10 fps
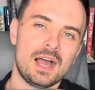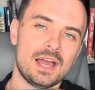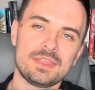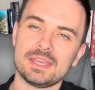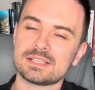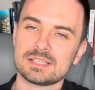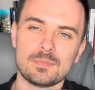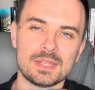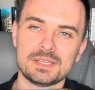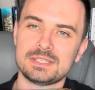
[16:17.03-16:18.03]
I think some of
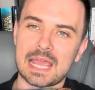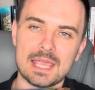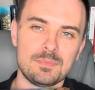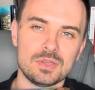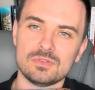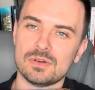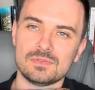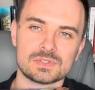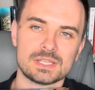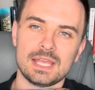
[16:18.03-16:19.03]
the debut
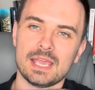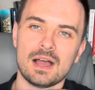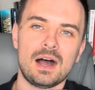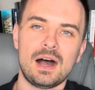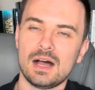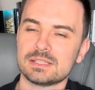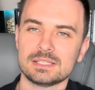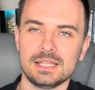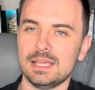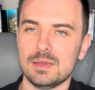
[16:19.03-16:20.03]
novels in here are
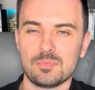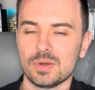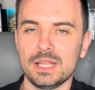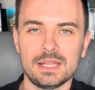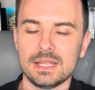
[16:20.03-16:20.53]
utterly brilliant.